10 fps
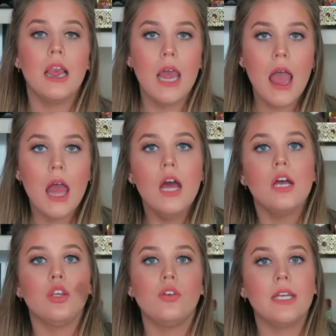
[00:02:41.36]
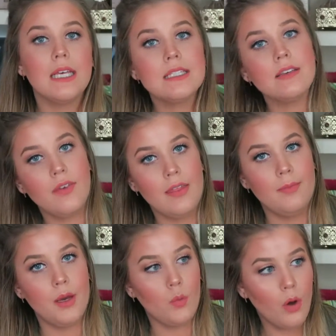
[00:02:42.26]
can easily find them at